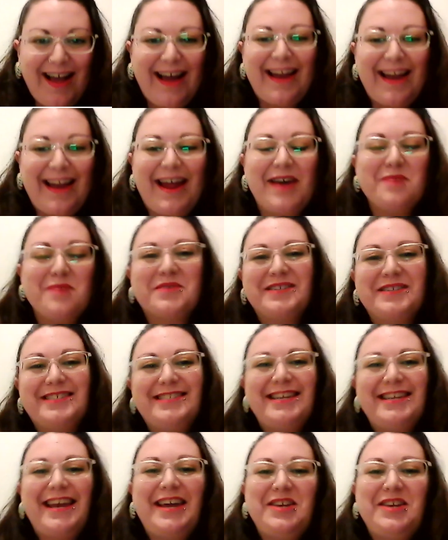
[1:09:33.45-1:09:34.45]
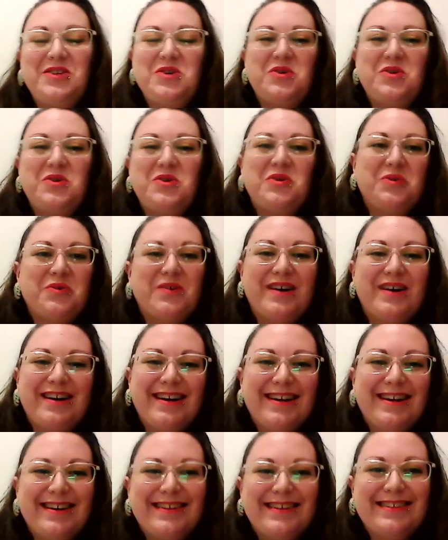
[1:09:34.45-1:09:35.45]
And I appreciate you
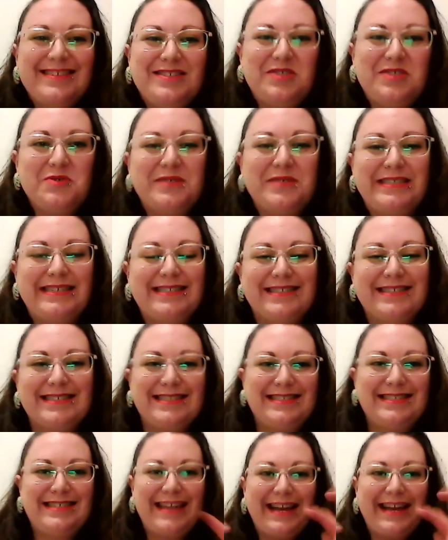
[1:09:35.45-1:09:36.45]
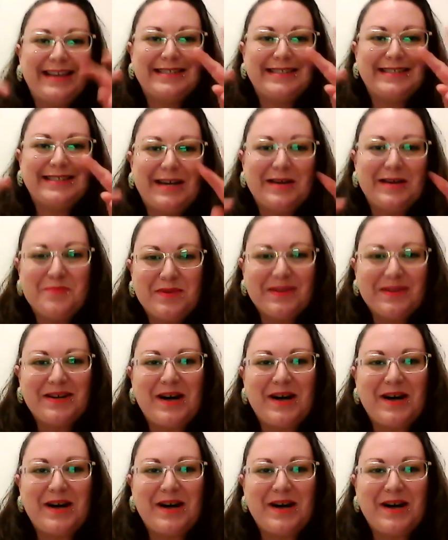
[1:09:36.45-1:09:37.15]
doing stand-up